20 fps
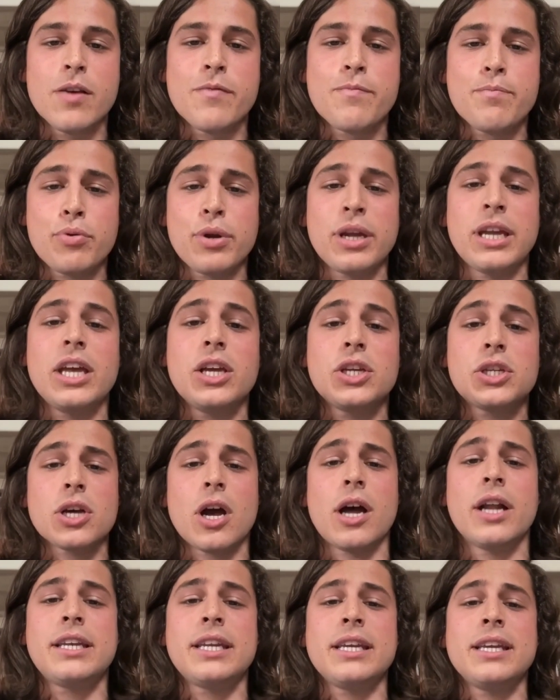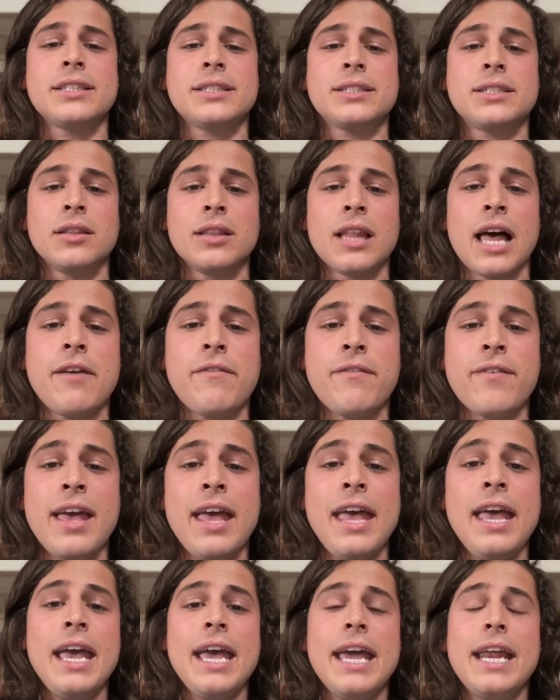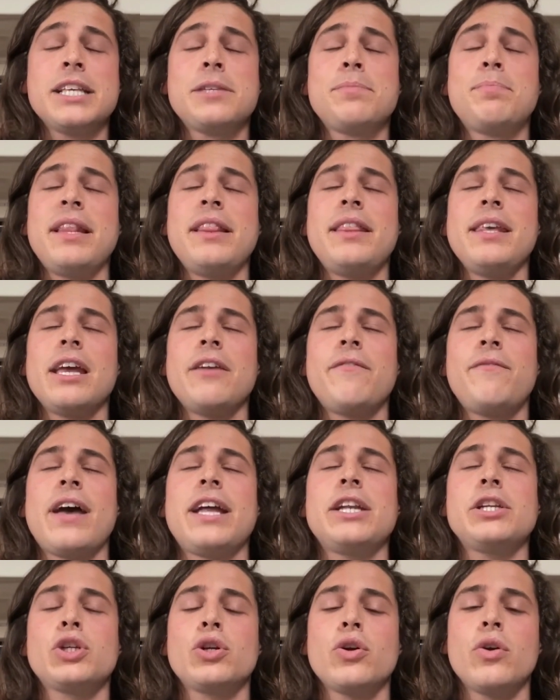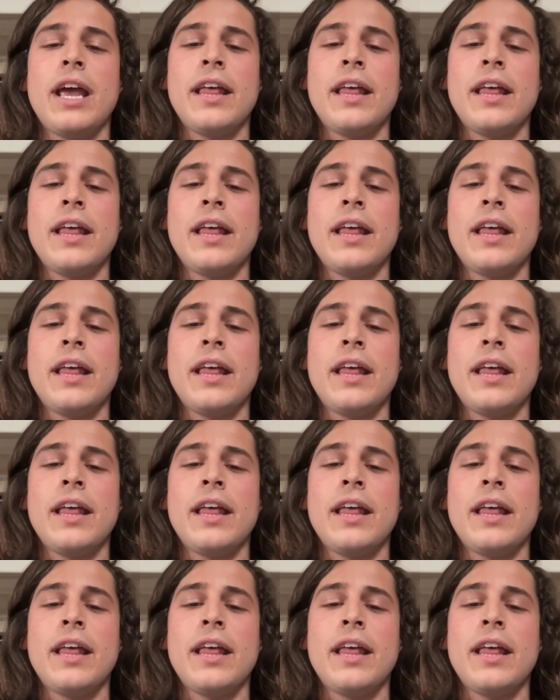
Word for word: of bringing Sean Diaz to life. It has been the adventure